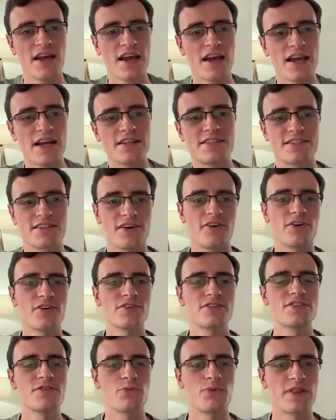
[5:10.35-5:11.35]
It
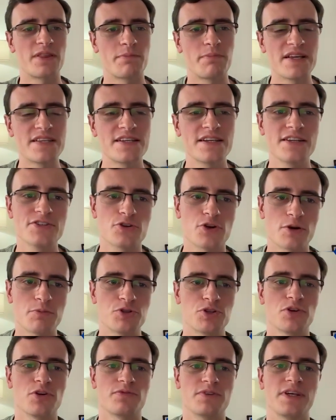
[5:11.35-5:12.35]
starts with basic
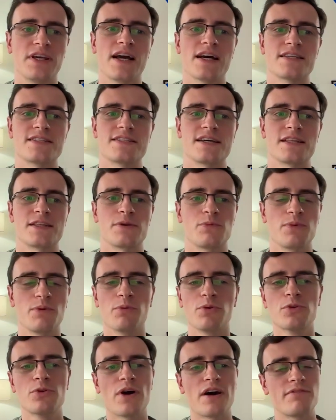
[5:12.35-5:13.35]
description of the asset. We
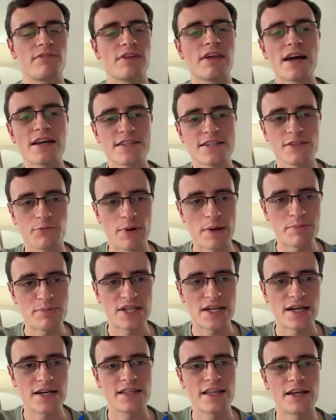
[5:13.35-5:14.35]
want to have the asset
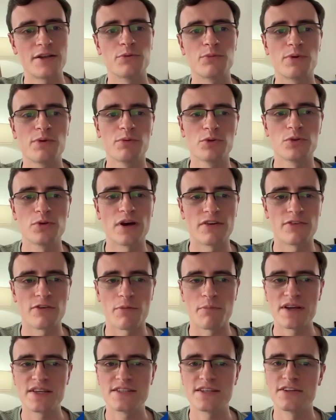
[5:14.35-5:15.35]
website, and we want to have a
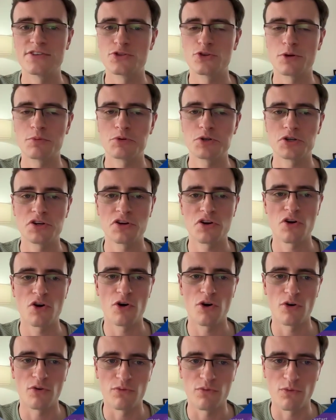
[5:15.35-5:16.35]
basic description
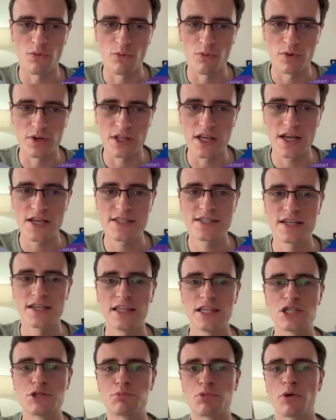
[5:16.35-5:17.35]
of the asset,
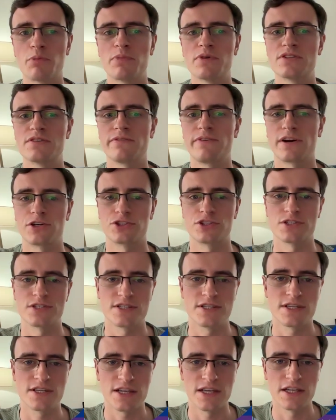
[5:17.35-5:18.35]
its purpose,
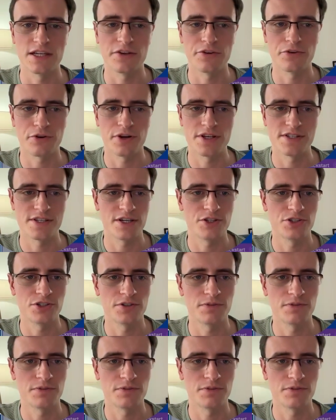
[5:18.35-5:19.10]
functions in the organization.